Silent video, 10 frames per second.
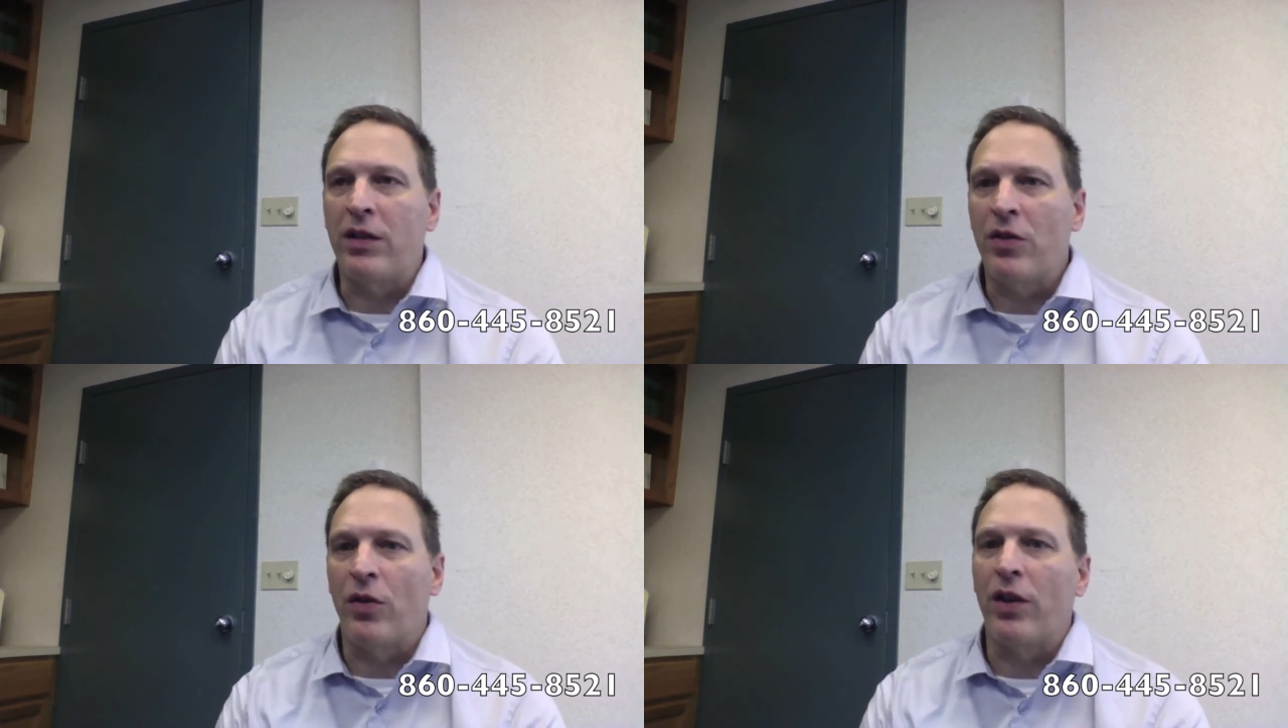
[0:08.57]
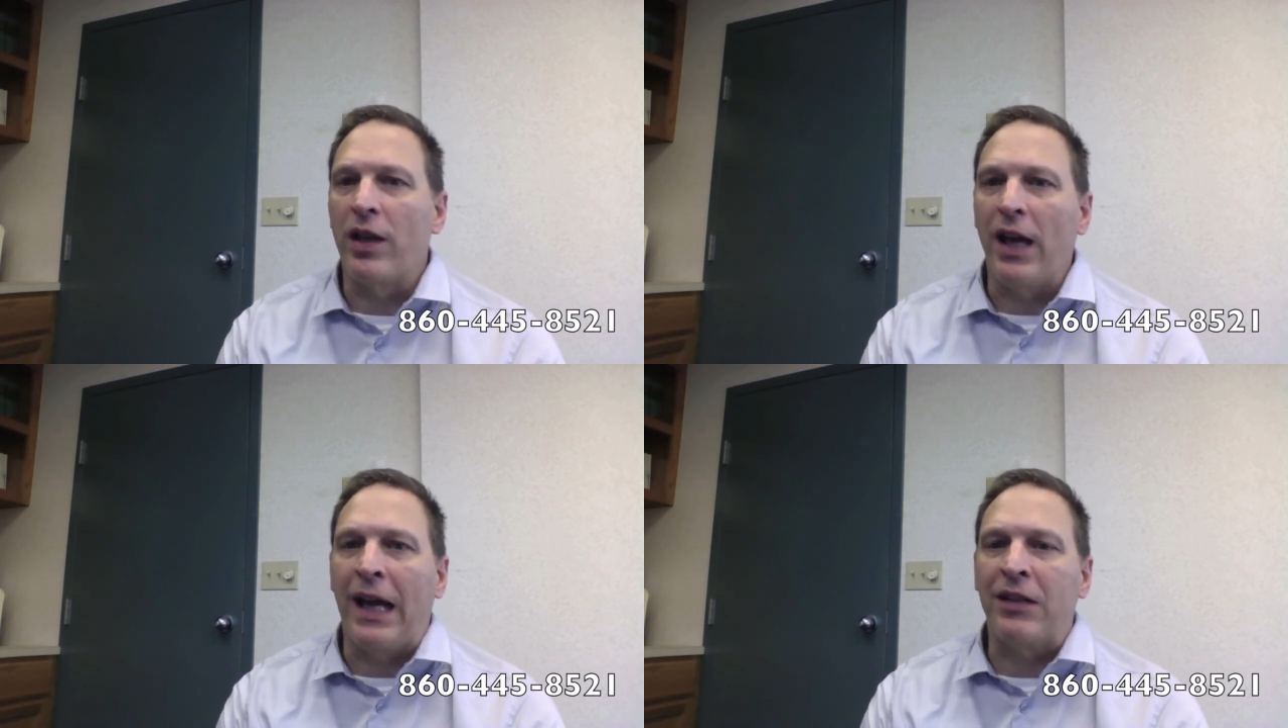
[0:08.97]
to
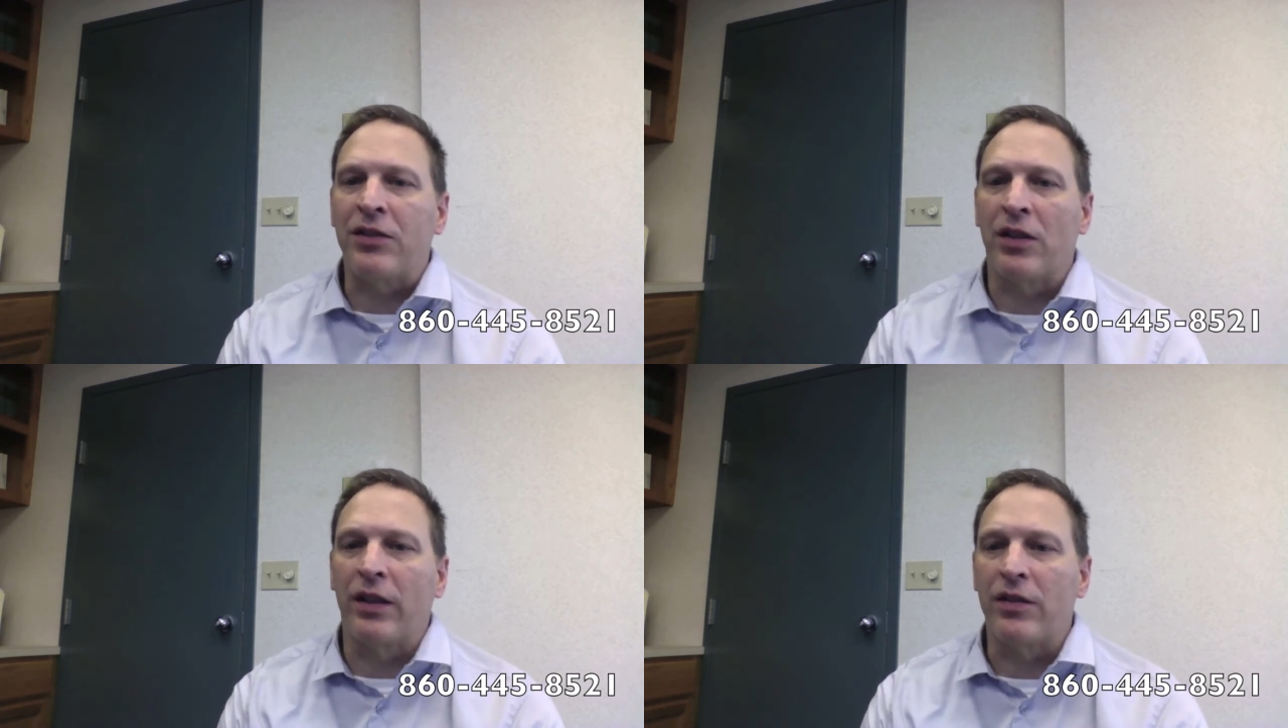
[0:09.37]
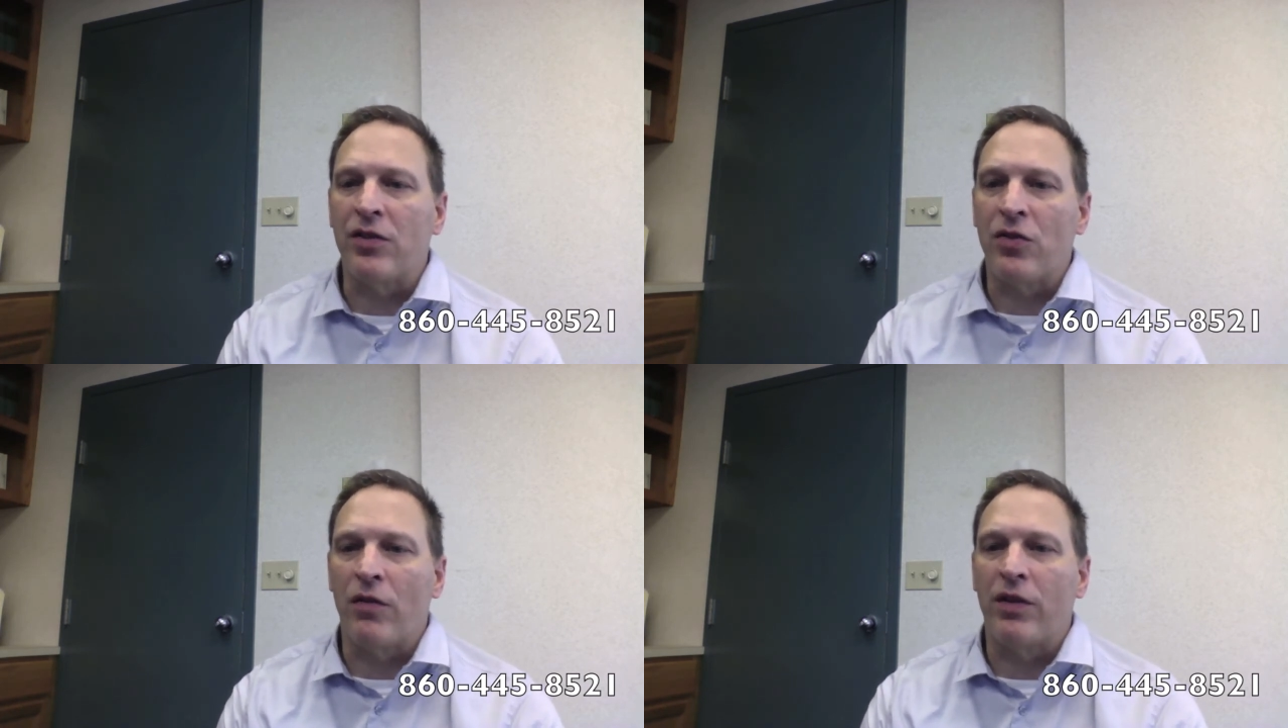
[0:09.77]
the excellent
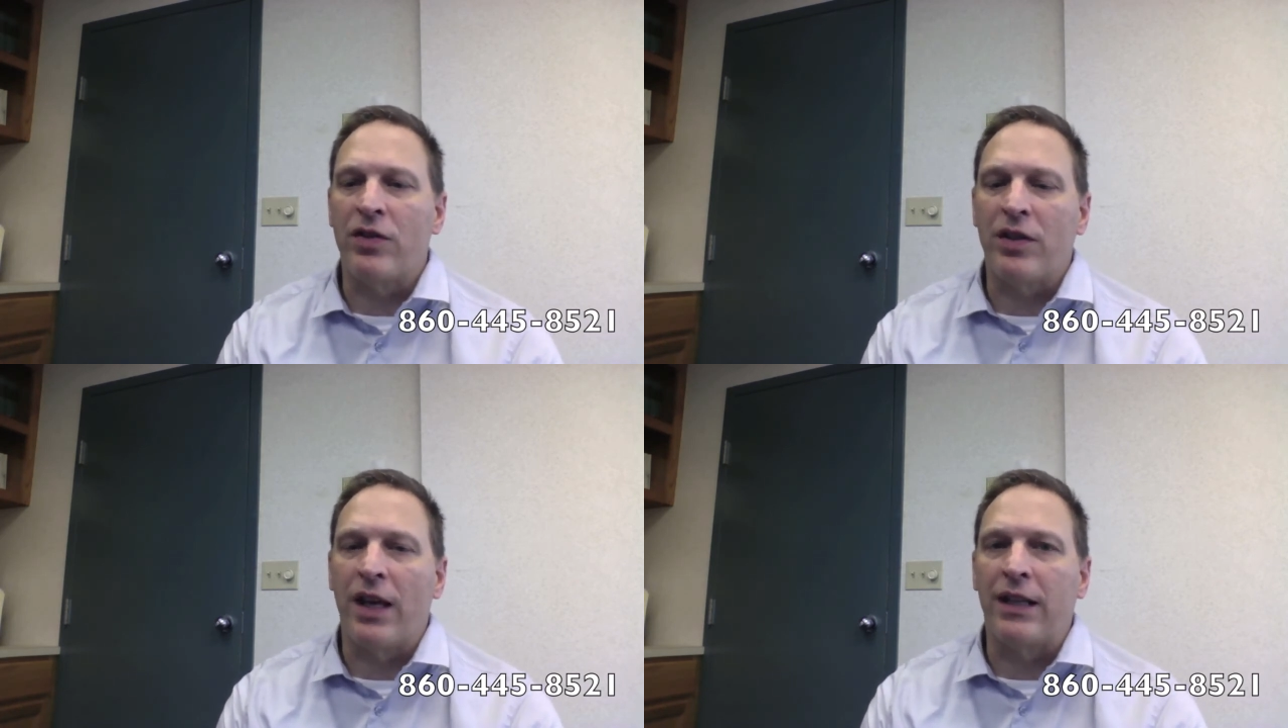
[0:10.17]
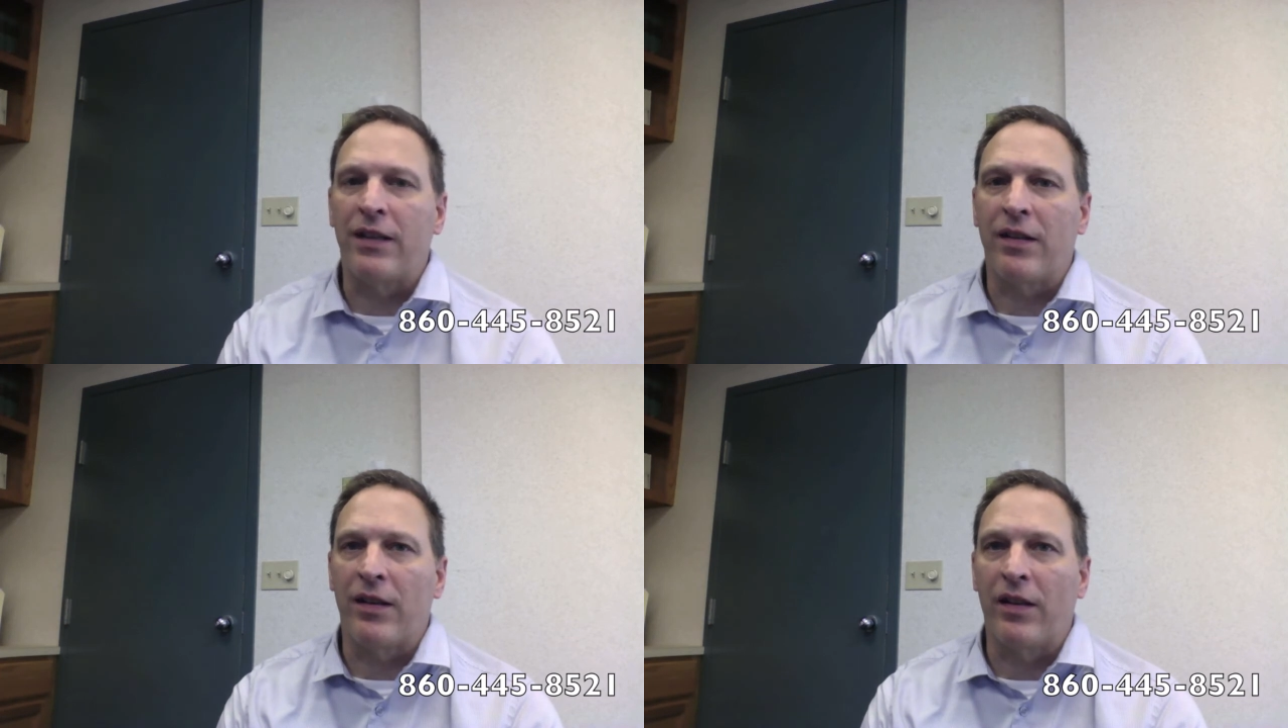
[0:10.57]
service that
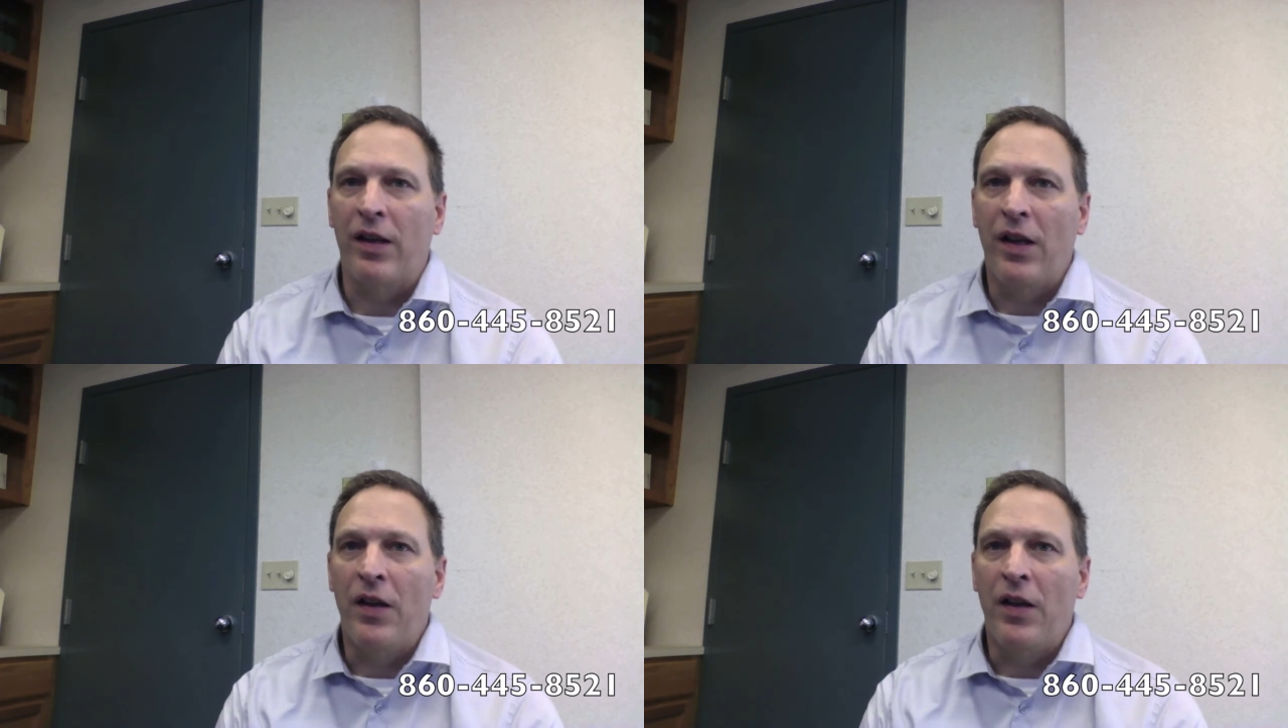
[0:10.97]
the